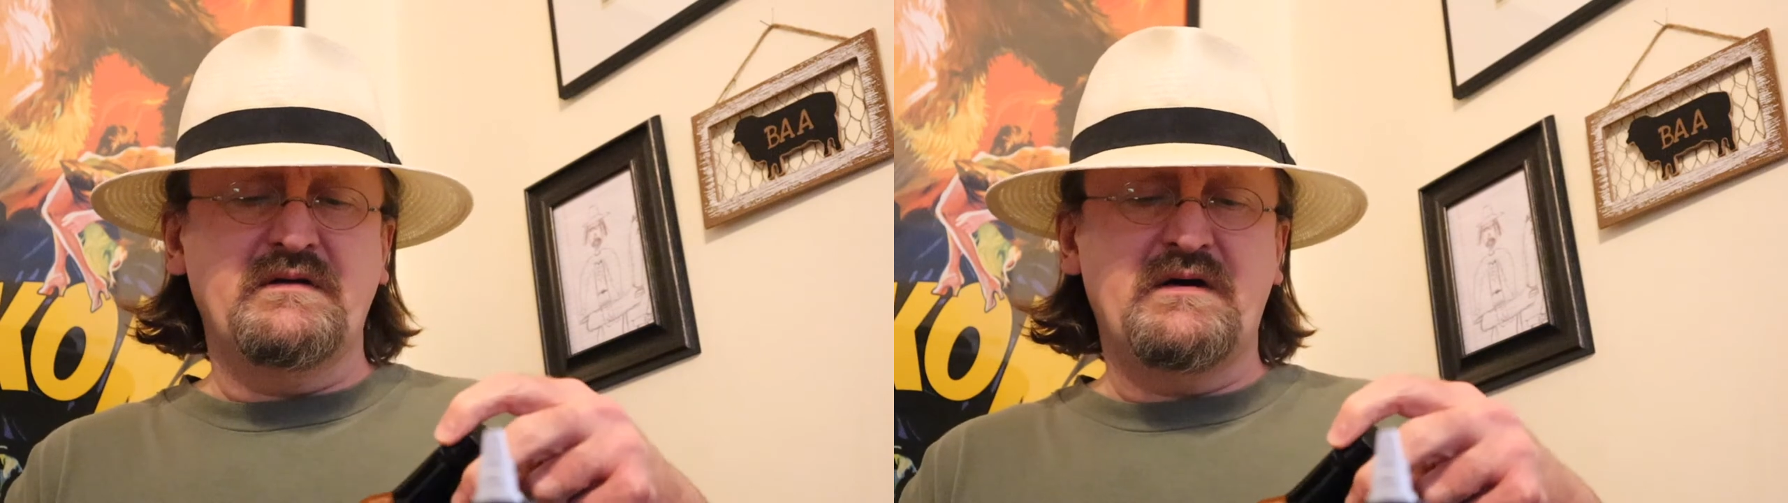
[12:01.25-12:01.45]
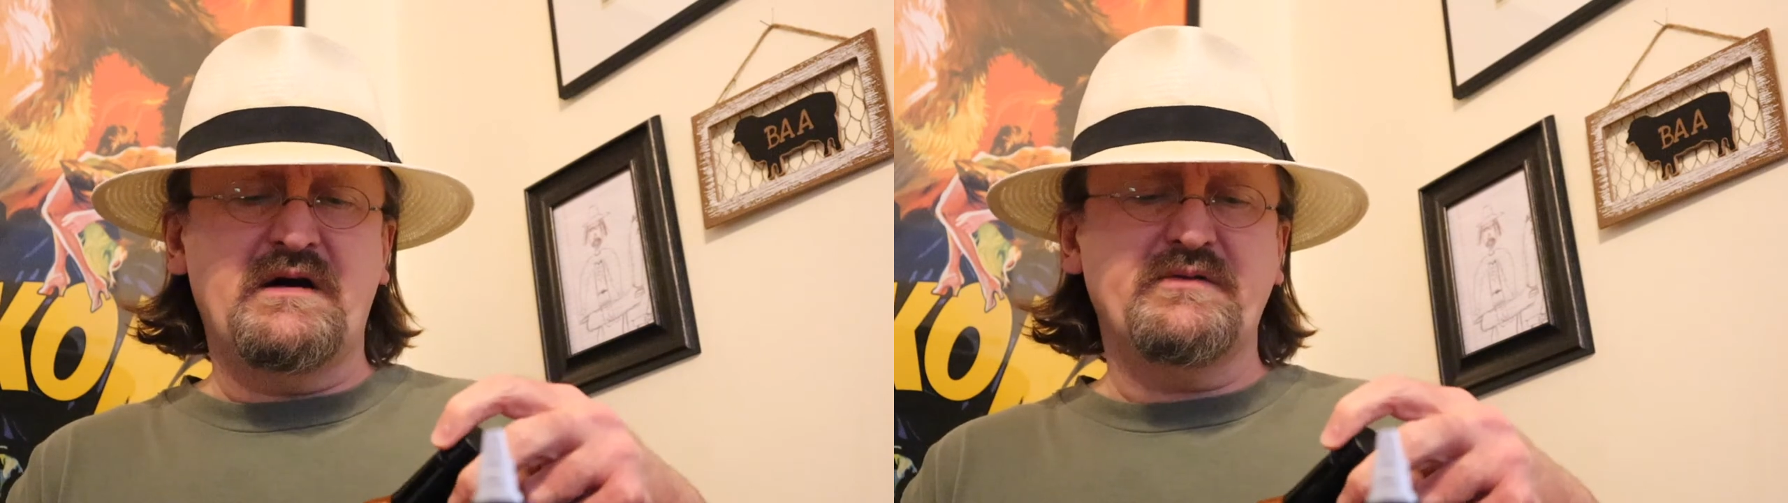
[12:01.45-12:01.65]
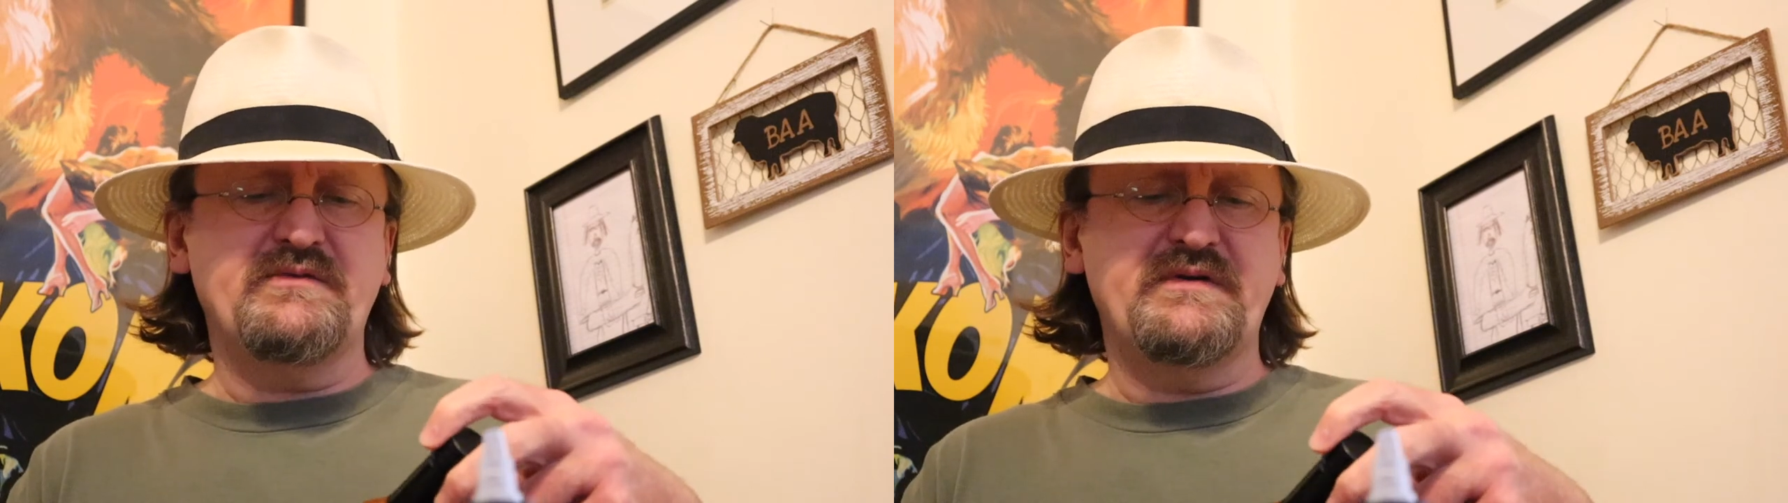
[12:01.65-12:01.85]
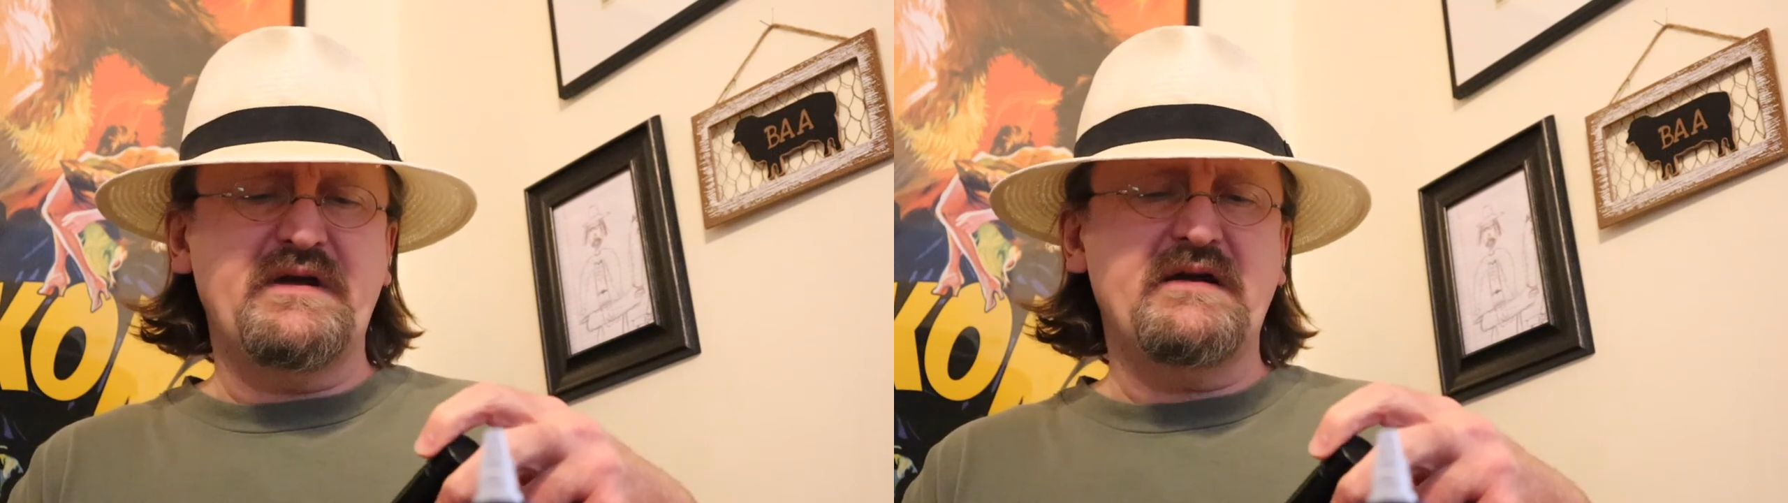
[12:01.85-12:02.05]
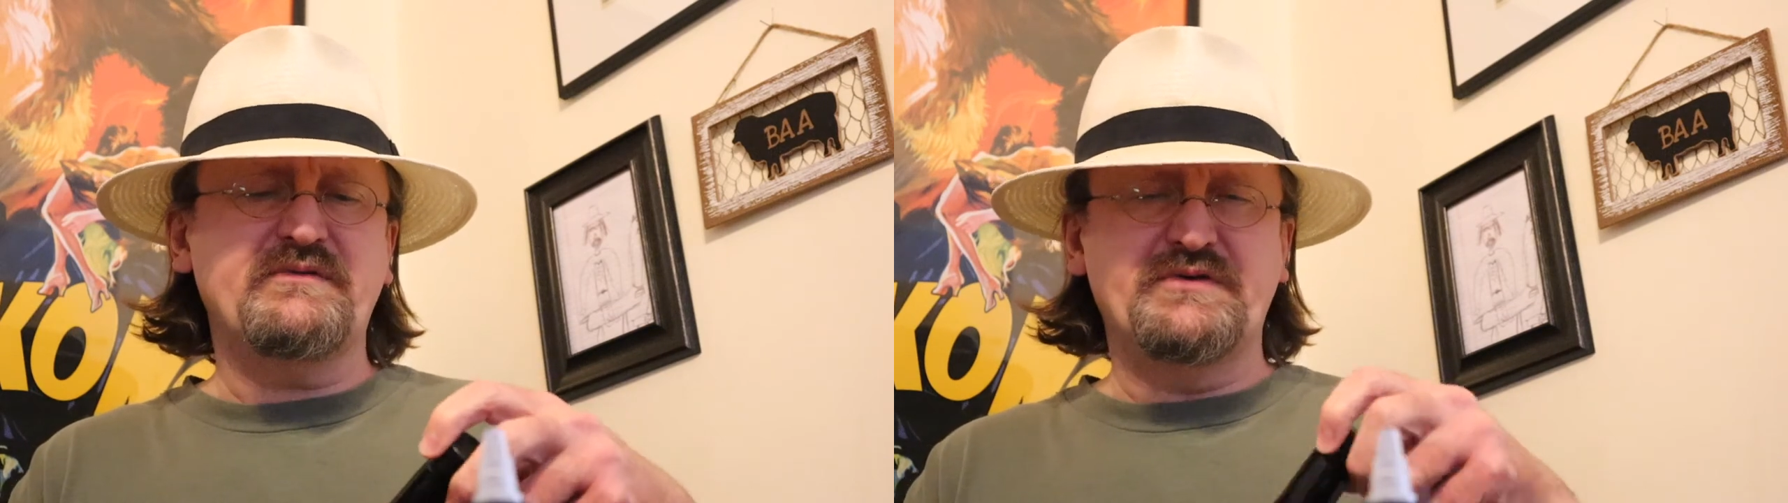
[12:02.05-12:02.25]
hotter than
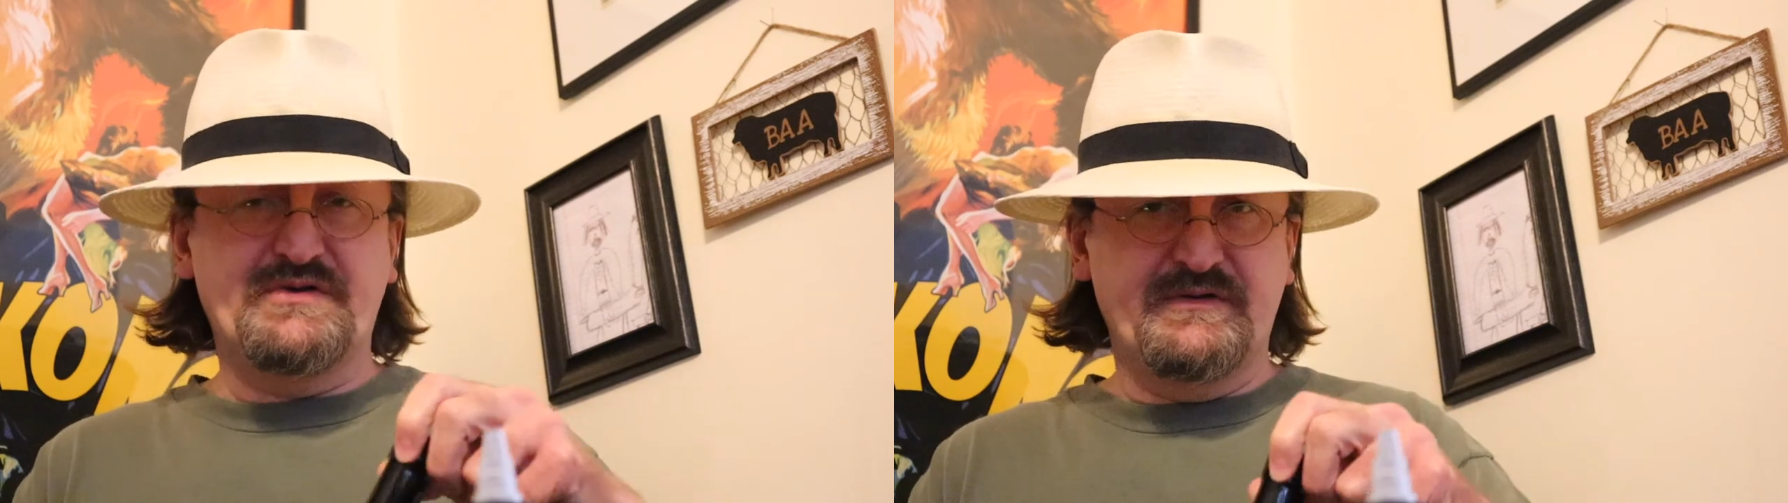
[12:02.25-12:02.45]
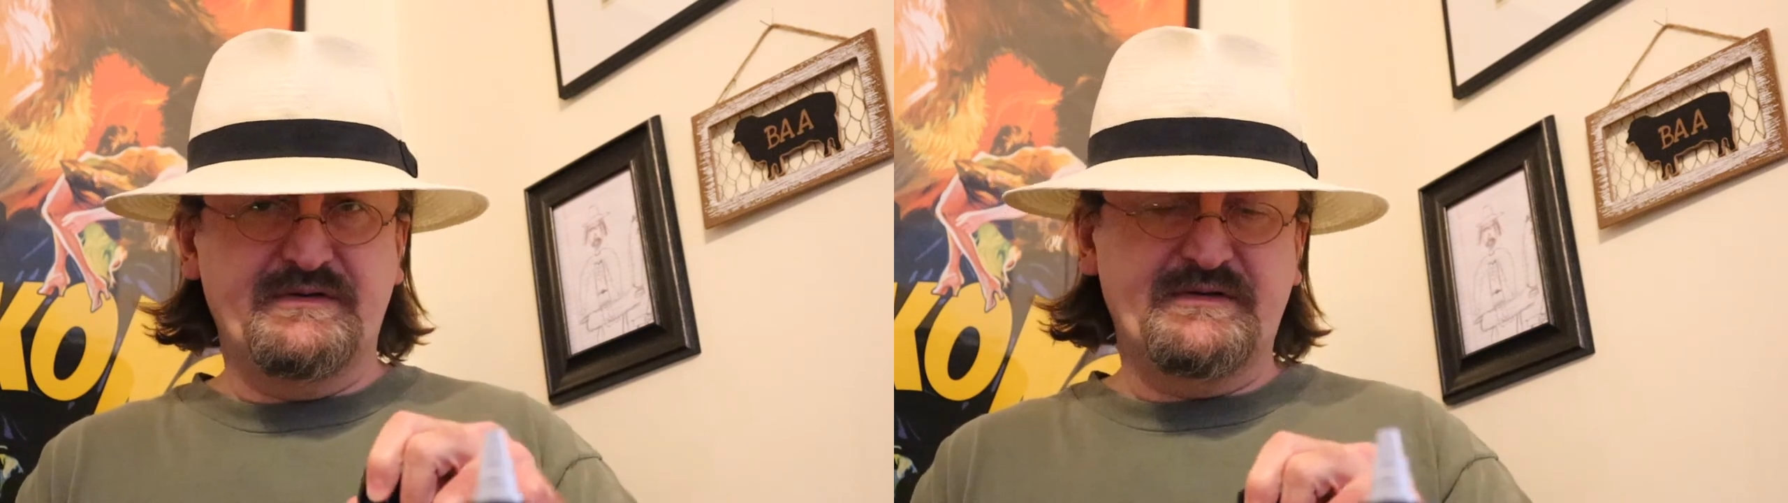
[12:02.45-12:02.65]
average.